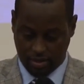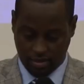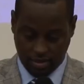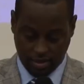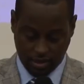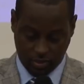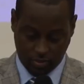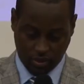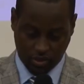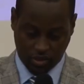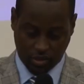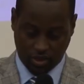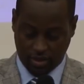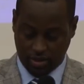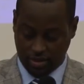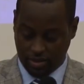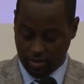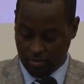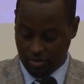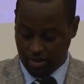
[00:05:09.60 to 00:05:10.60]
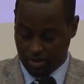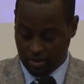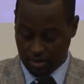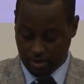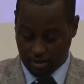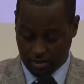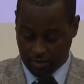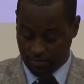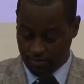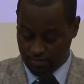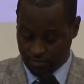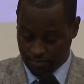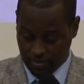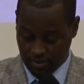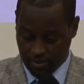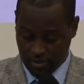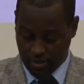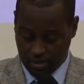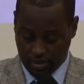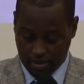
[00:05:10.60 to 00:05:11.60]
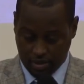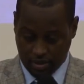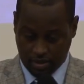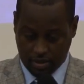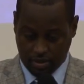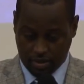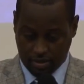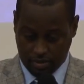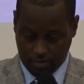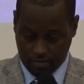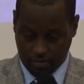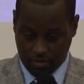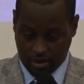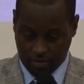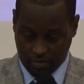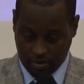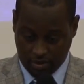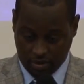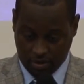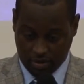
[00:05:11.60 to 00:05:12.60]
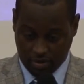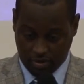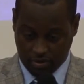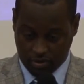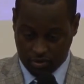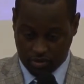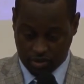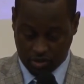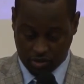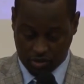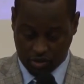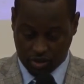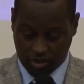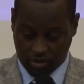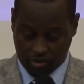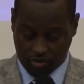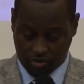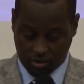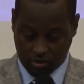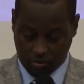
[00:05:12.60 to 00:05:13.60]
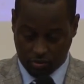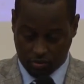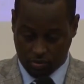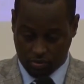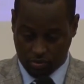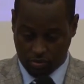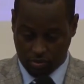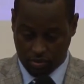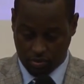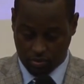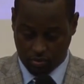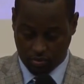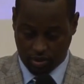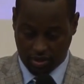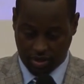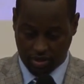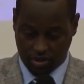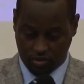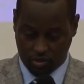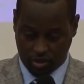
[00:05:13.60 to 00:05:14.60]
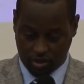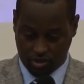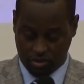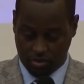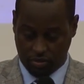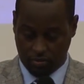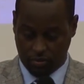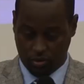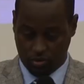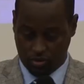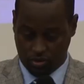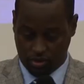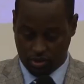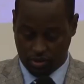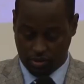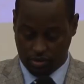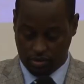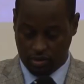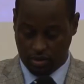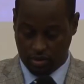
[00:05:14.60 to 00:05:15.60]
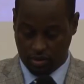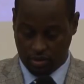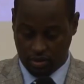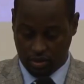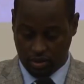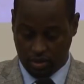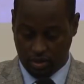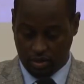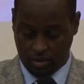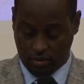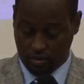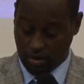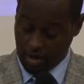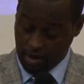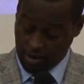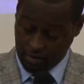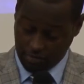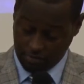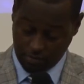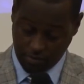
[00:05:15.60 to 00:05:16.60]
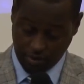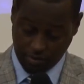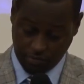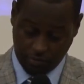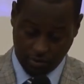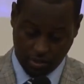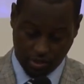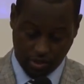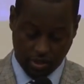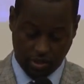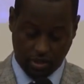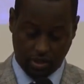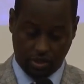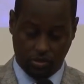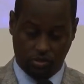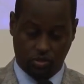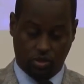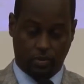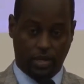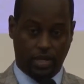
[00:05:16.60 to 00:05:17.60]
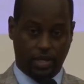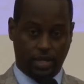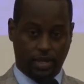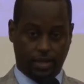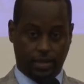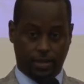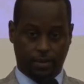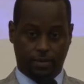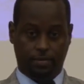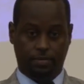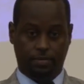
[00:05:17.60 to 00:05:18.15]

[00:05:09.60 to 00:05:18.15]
especially in the medical, I'm a surgeon, so what I interest the most is I have been visiting in Somalia